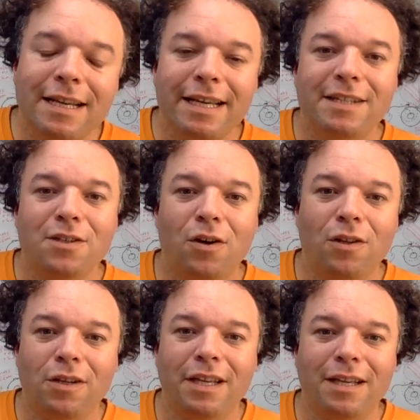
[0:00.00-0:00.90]
it's not
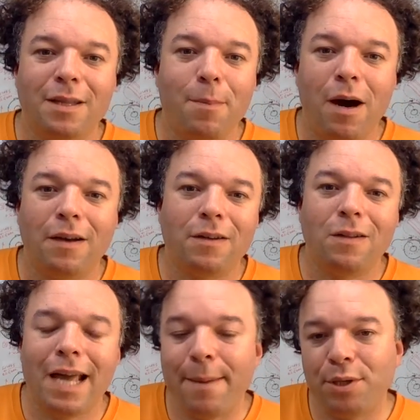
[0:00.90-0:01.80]
looking at the particle
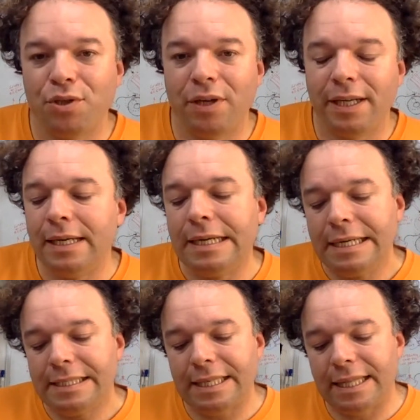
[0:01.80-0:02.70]
chemistry.
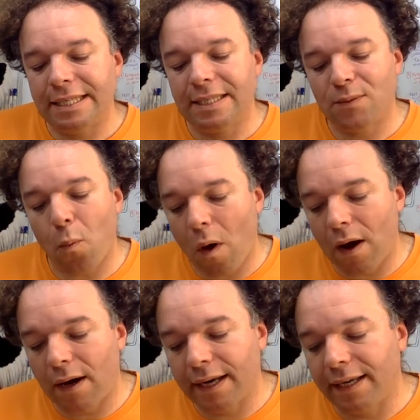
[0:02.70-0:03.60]
So this is
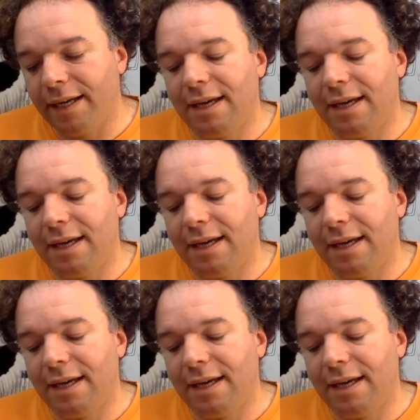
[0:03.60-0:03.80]
why